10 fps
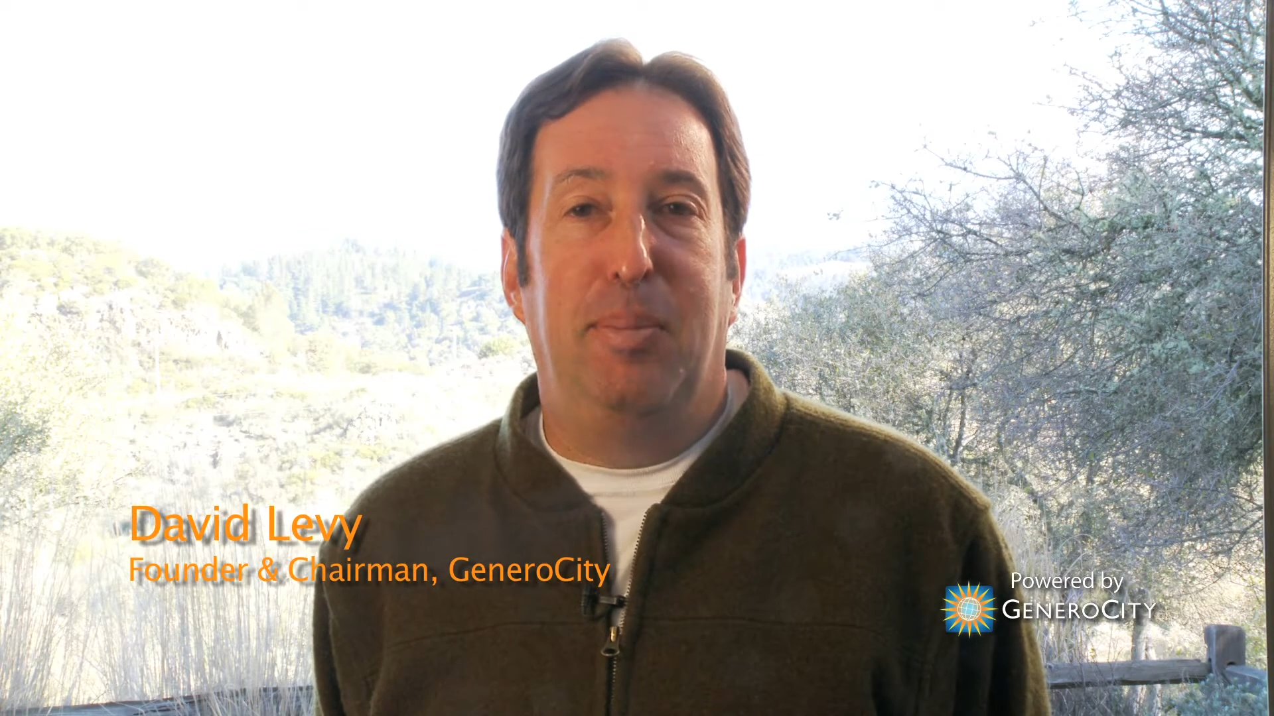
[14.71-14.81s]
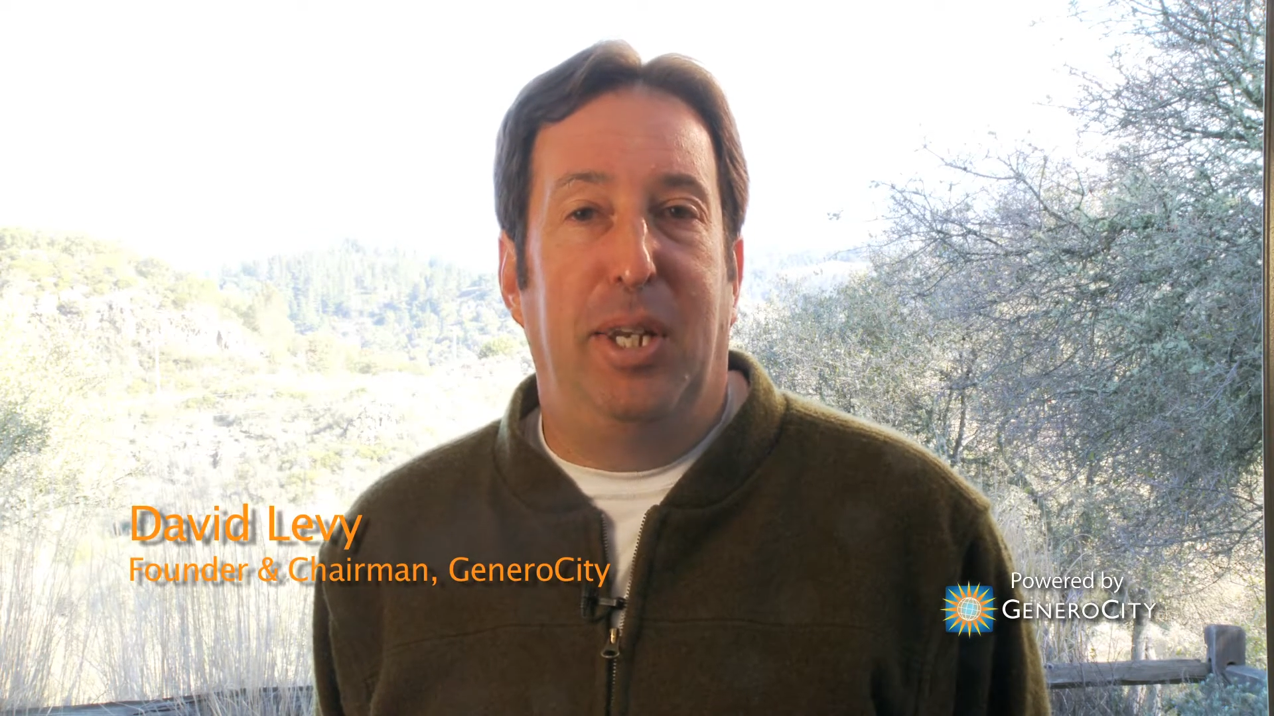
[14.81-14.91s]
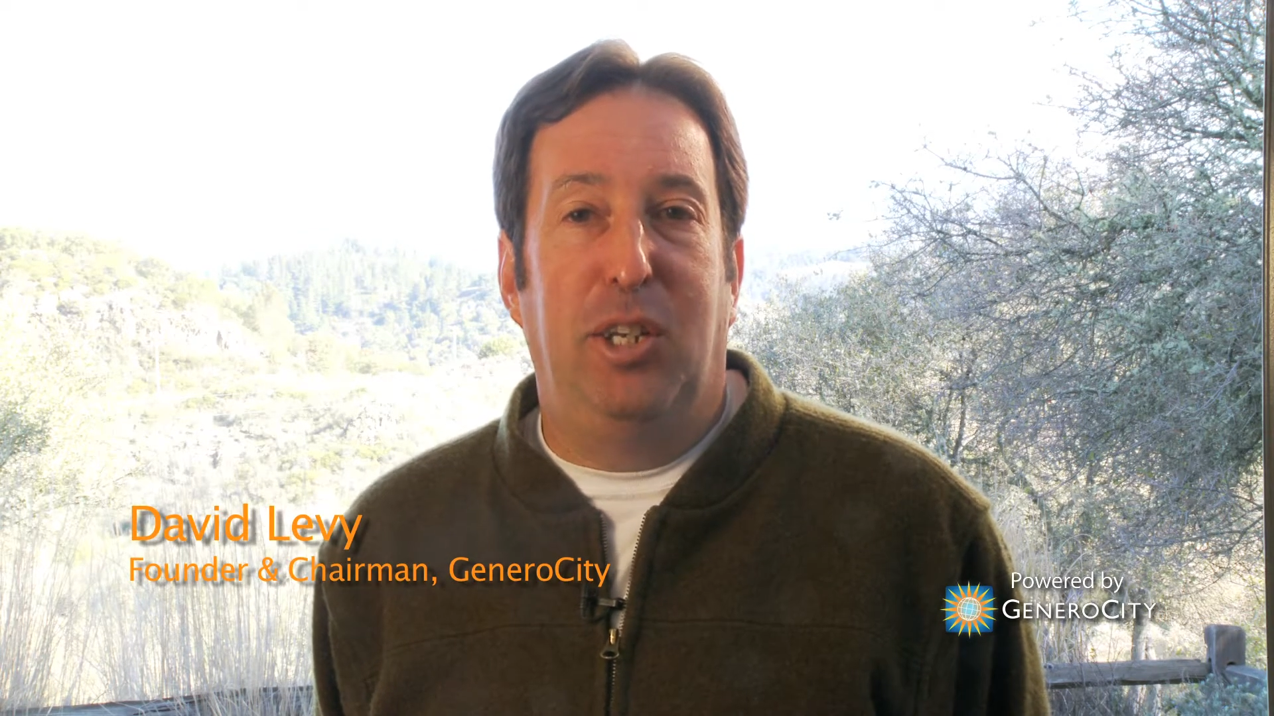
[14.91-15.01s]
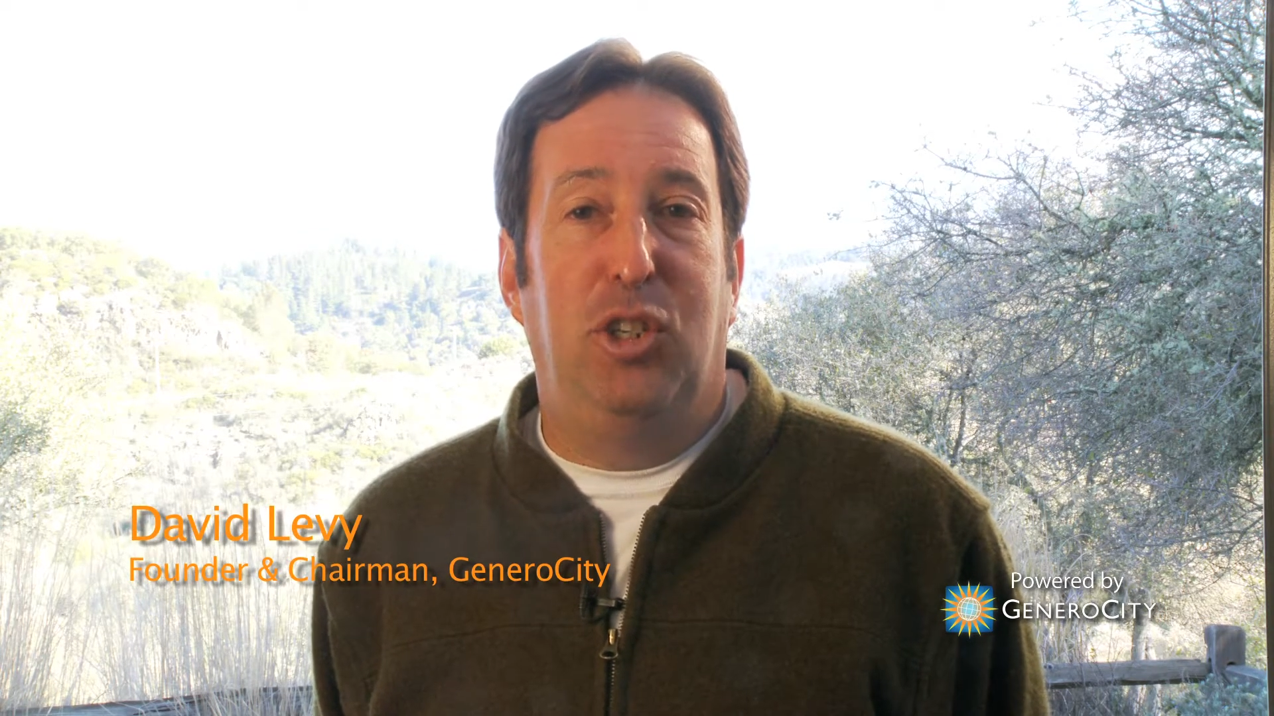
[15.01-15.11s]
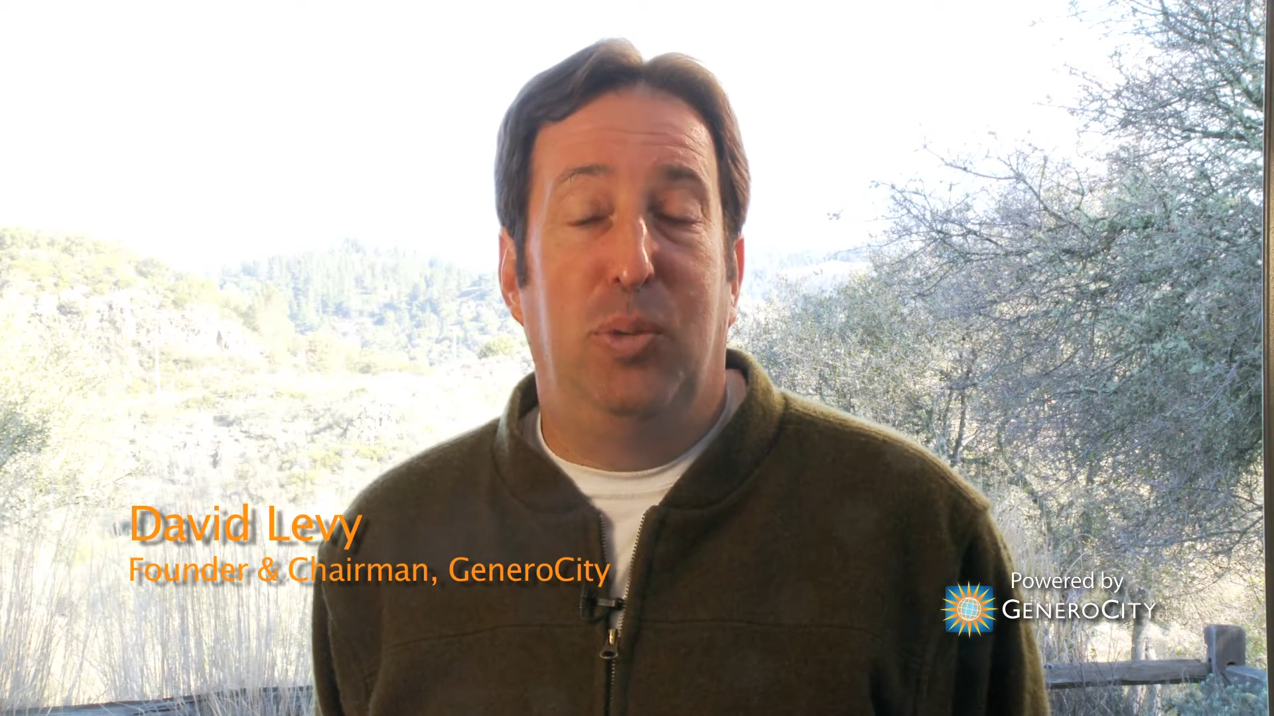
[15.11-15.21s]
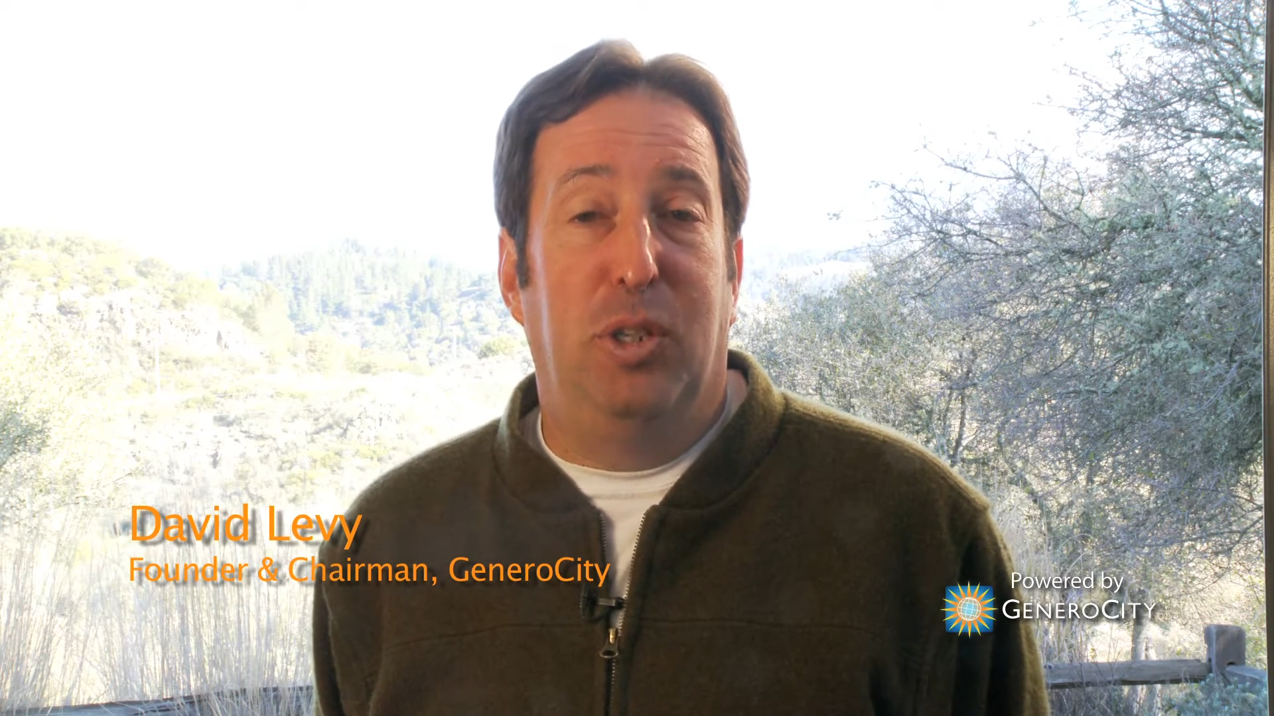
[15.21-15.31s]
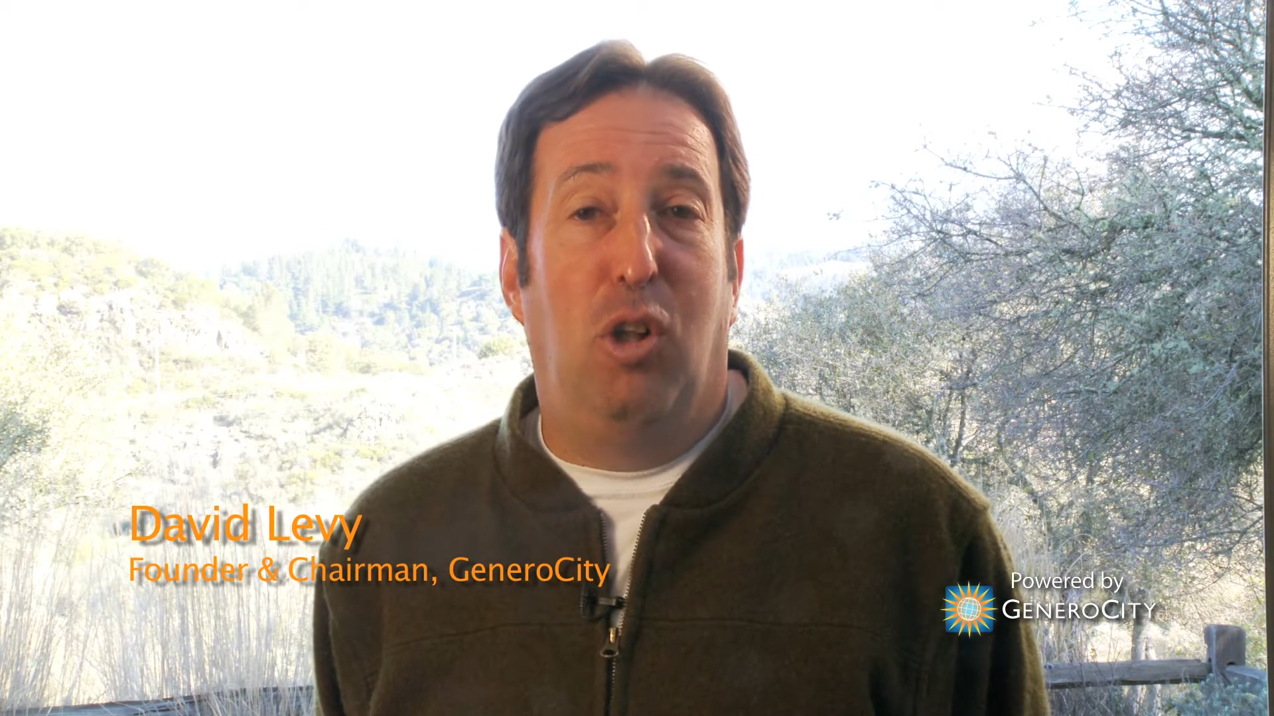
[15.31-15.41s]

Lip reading: committing to it